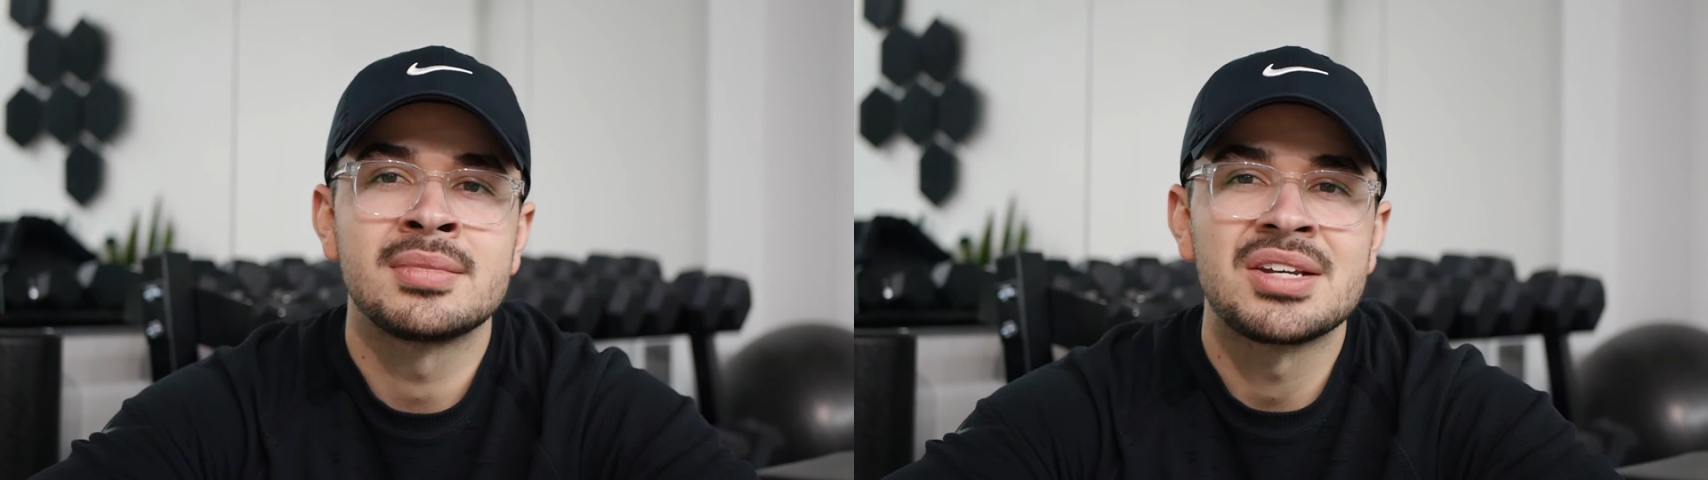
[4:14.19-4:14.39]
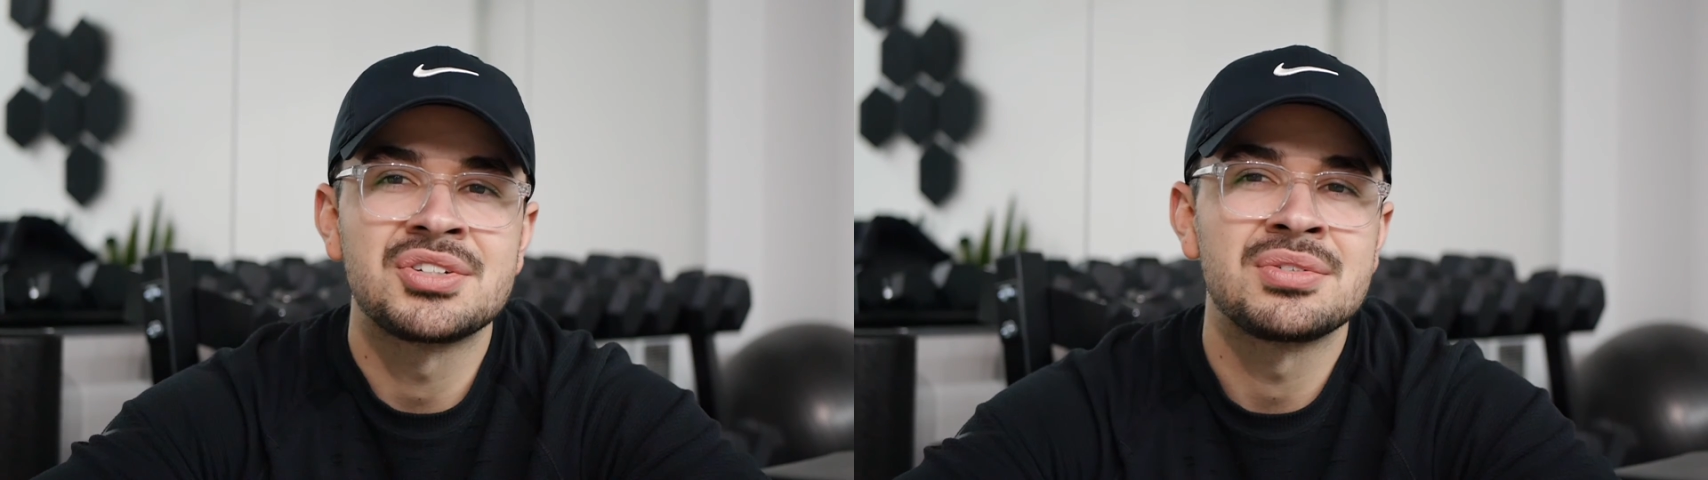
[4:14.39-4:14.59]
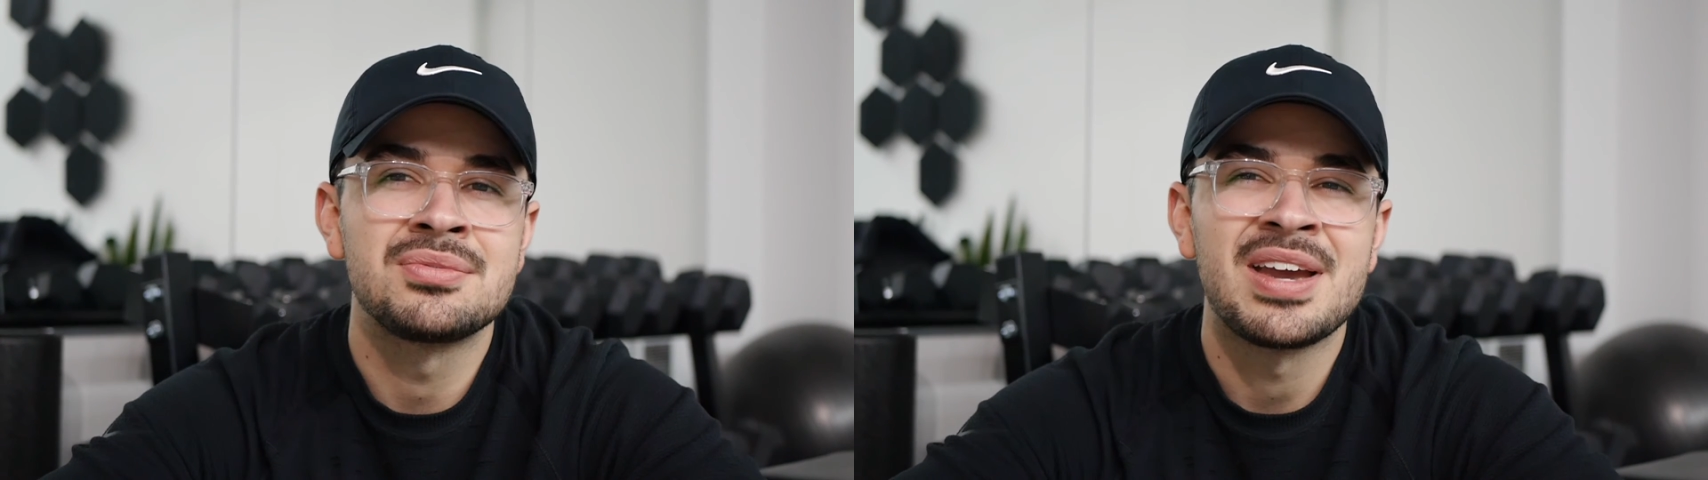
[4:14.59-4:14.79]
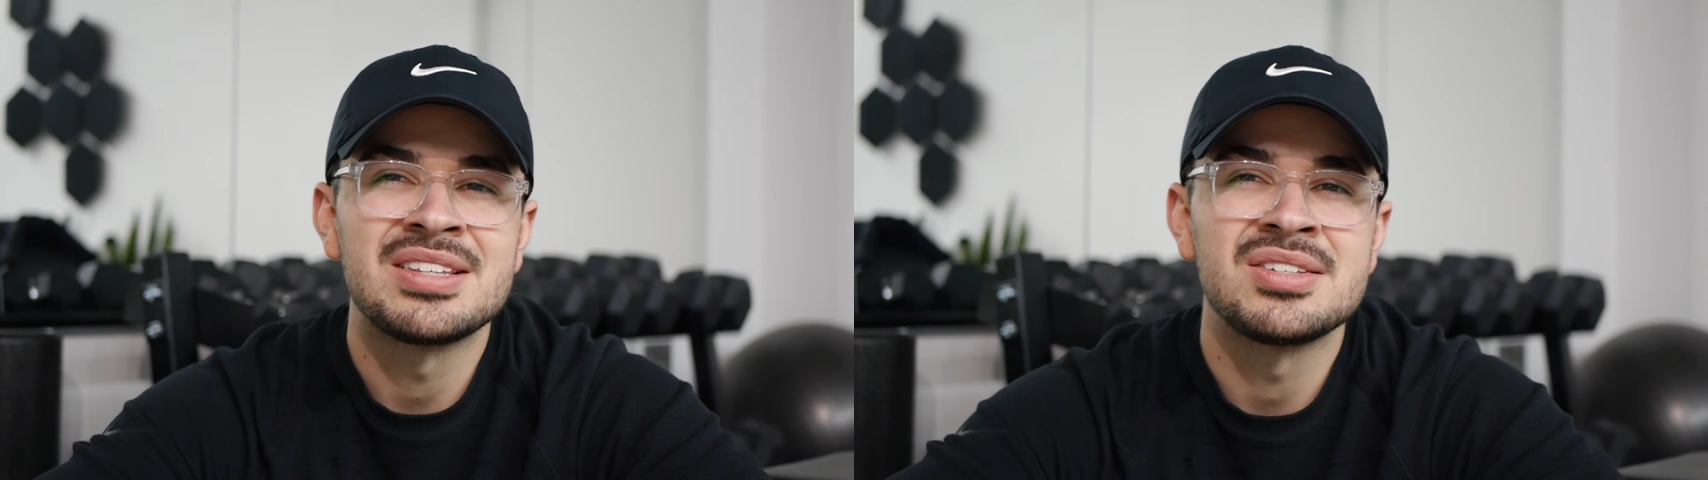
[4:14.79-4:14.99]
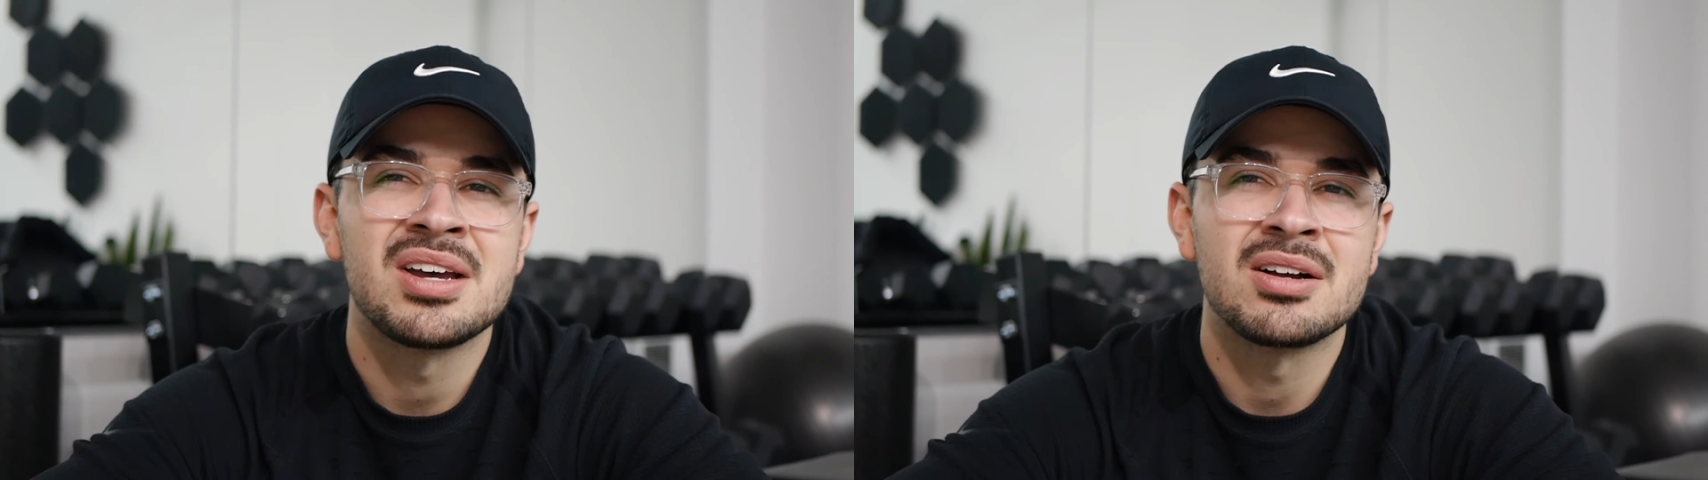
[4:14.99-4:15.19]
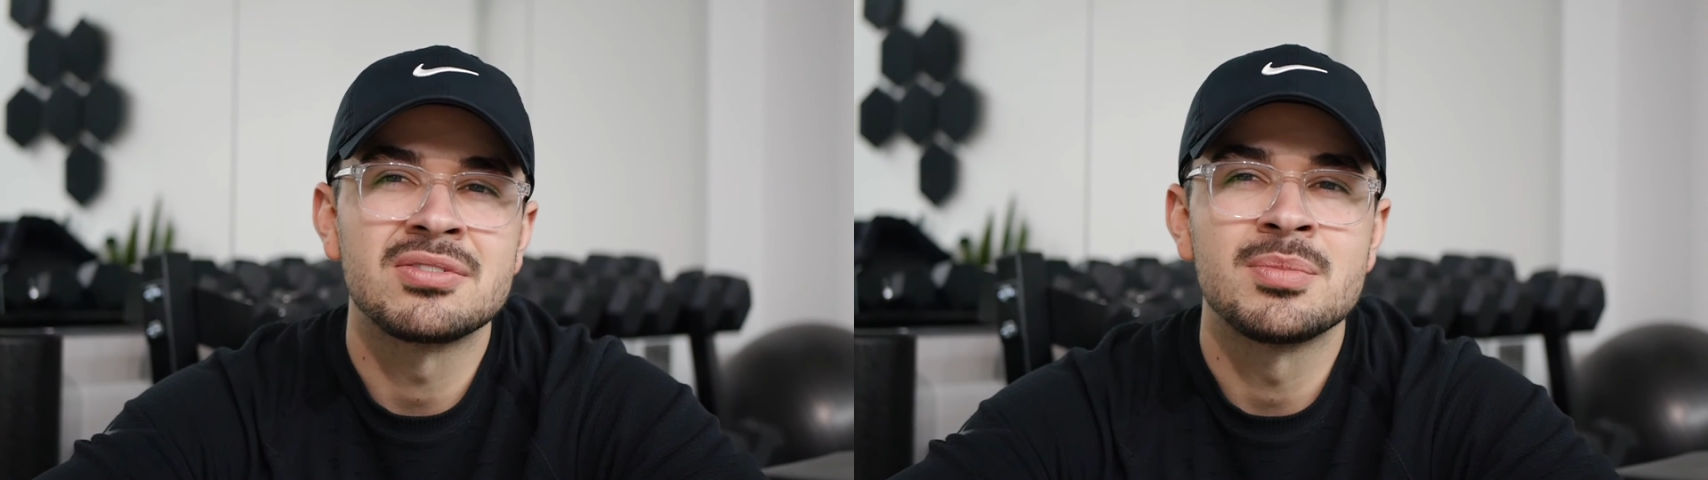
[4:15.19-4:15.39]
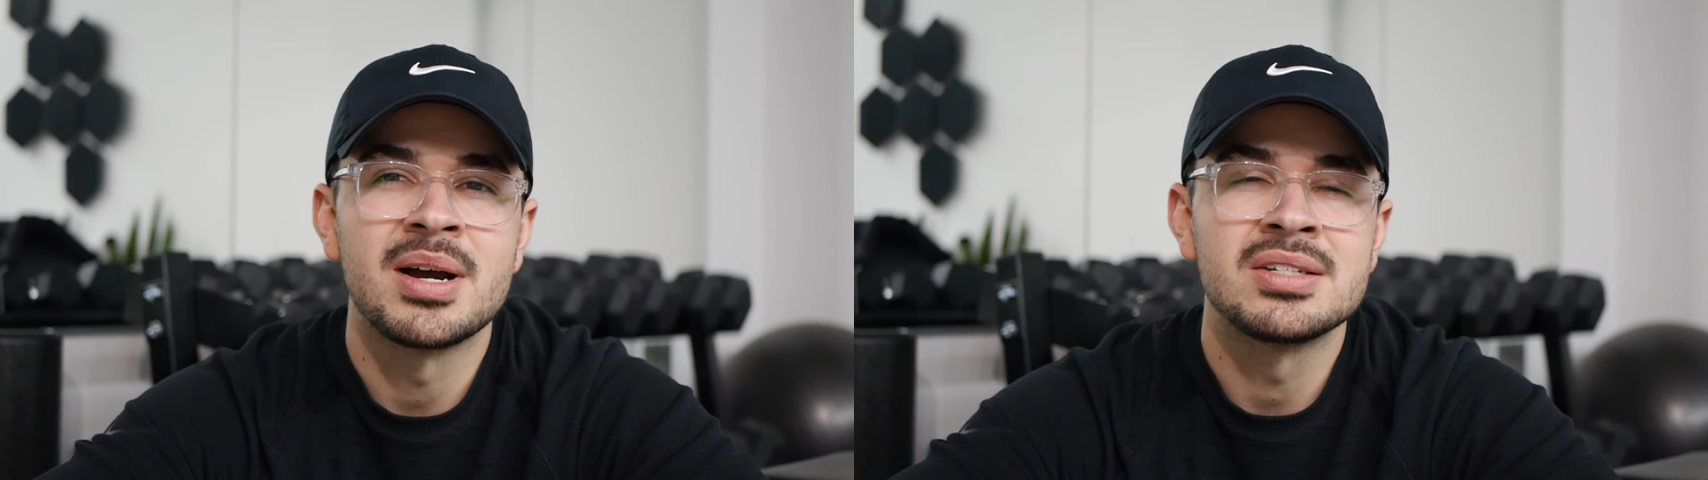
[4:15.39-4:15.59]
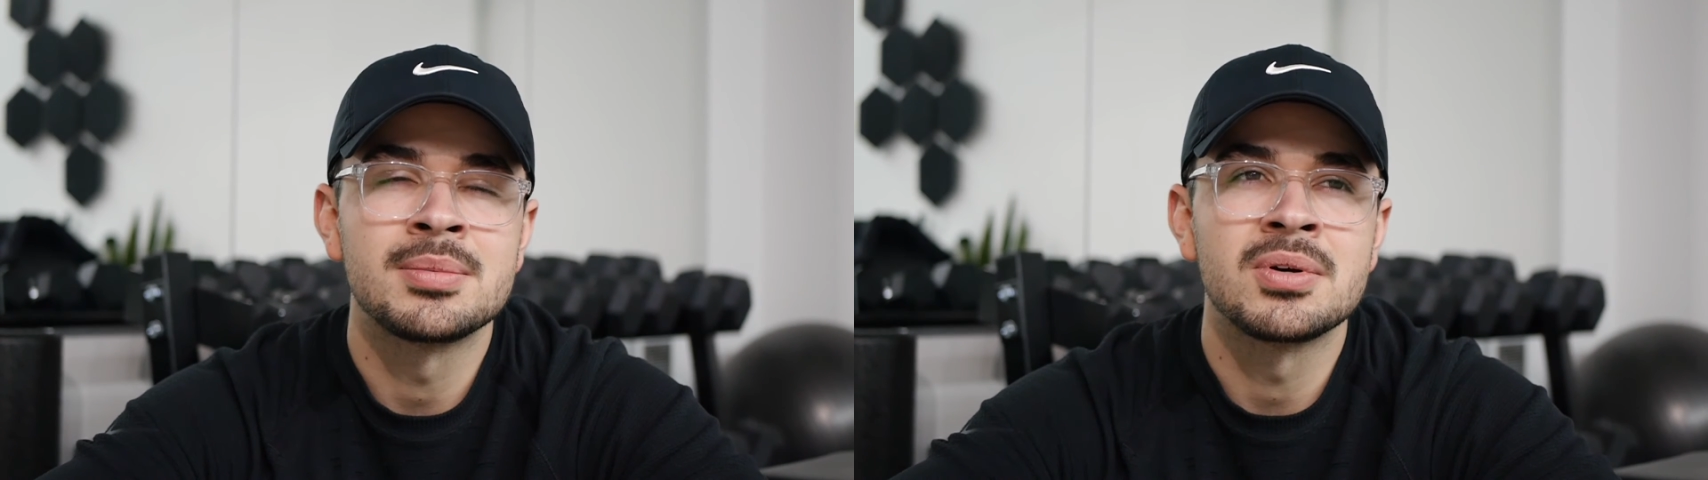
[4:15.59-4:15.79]
That's just fancy talk for a
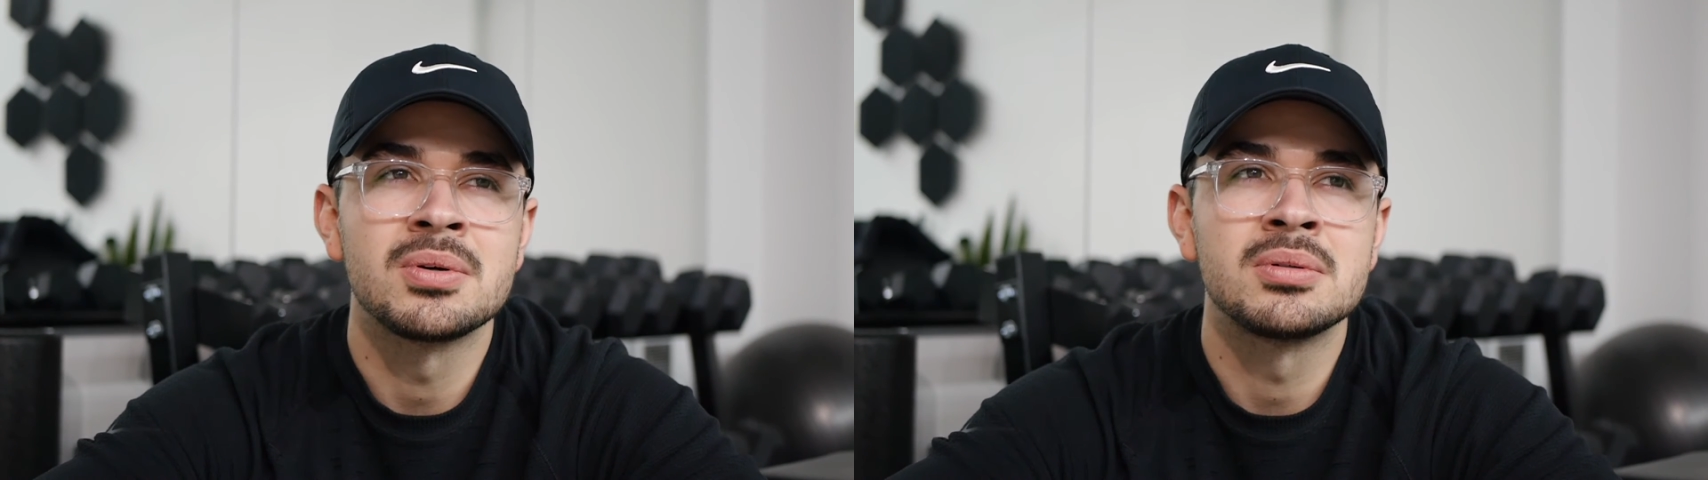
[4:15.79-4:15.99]
bicep curl.